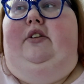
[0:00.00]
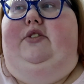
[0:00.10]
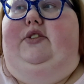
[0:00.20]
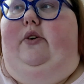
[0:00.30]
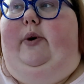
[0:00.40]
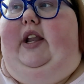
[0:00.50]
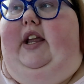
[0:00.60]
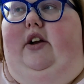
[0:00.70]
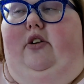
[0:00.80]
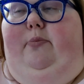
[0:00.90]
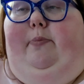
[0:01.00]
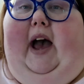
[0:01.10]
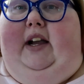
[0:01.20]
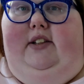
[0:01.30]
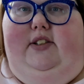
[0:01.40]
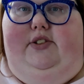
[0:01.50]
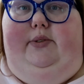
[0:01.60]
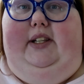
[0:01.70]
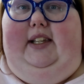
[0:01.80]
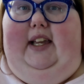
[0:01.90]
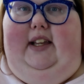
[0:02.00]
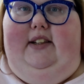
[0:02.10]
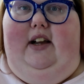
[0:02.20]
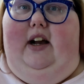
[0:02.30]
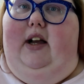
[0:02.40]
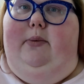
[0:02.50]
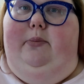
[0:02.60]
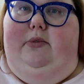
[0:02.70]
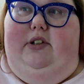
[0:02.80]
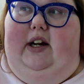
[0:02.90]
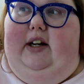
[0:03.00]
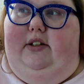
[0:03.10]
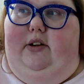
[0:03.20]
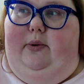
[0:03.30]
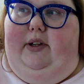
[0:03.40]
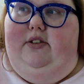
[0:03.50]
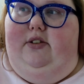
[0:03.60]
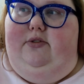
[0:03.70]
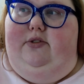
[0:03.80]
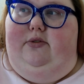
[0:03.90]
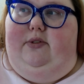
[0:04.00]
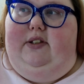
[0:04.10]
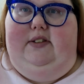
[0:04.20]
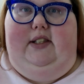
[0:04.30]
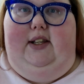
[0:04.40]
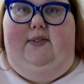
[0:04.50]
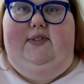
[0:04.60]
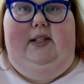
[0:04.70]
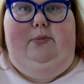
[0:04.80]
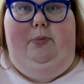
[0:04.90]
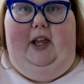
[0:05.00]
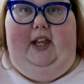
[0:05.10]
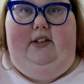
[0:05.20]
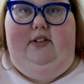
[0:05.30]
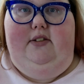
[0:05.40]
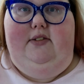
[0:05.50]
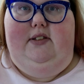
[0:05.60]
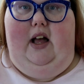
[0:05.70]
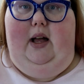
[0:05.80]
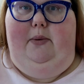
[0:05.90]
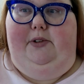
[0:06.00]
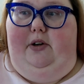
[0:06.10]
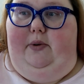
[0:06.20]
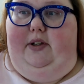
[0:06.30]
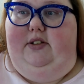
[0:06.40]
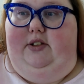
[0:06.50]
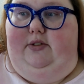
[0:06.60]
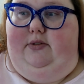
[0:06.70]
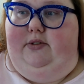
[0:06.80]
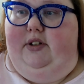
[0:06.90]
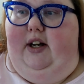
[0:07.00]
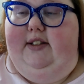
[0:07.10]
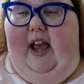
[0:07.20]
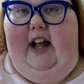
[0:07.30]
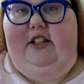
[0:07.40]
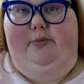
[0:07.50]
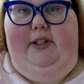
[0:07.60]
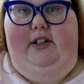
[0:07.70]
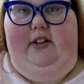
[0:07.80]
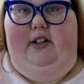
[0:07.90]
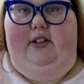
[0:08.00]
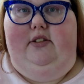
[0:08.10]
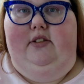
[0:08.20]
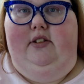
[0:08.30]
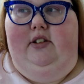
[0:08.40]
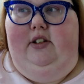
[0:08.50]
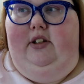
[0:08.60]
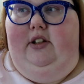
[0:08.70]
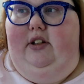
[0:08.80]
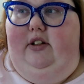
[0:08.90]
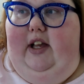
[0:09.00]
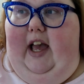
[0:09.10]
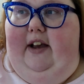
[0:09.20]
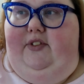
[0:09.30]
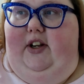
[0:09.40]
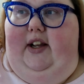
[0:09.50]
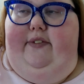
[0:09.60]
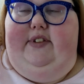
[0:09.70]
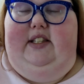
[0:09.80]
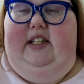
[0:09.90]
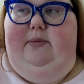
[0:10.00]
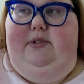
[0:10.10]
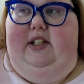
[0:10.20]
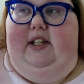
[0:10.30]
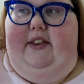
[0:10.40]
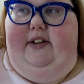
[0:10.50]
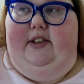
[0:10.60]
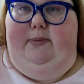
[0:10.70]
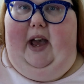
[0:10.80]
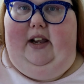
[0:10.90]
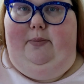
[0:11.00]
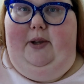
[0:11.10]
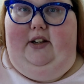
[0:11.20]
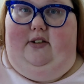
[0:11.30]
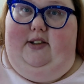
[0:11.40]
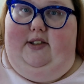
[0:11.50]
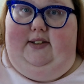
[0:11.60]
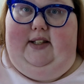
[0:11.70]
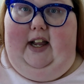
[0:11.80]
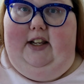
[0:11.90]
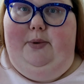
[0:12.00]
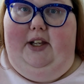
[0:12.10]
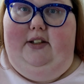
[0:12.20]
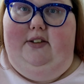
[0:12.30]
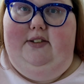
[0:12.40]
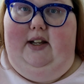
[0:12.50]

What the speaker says: So when I go back to do it again, I'm not going to do the sleeves in panels. I'm going to attach my yarn after I've seamed together the back panel and the side panels.